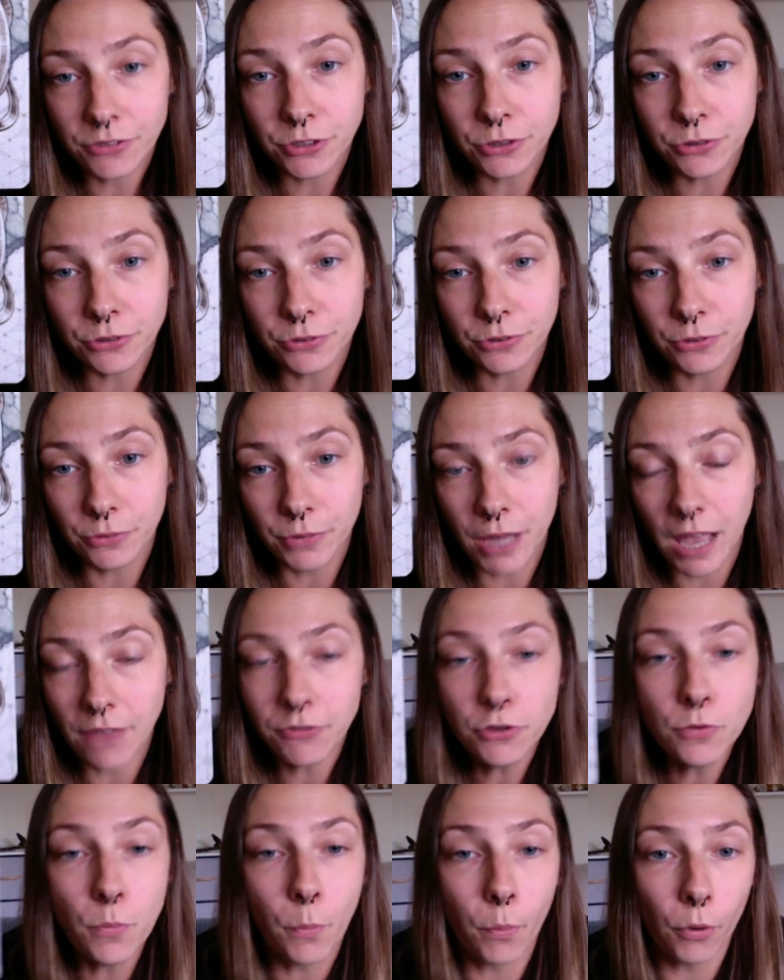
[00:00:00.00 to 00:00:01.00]
you, have
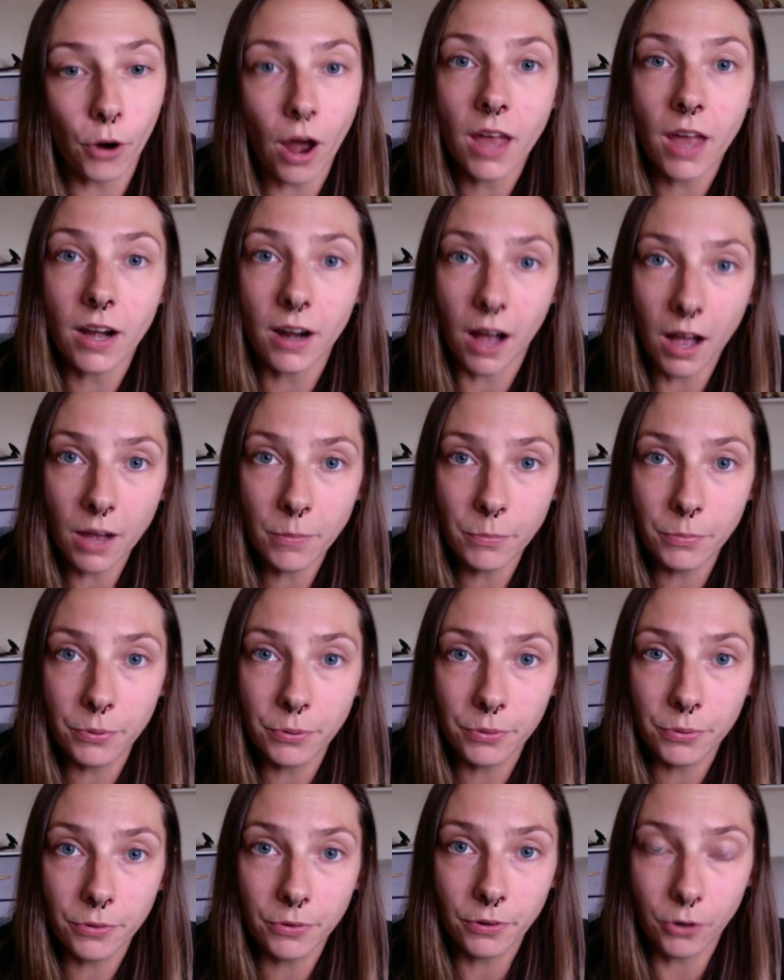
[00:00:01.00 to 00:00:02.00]
you brought up
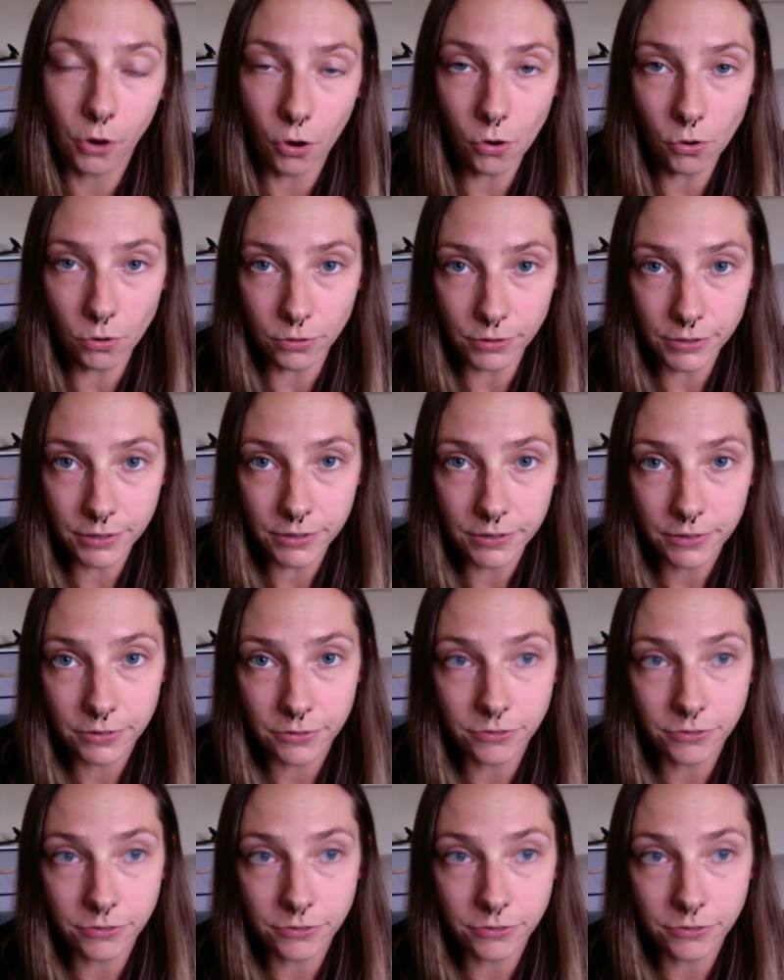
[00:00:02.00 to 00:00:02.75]
gold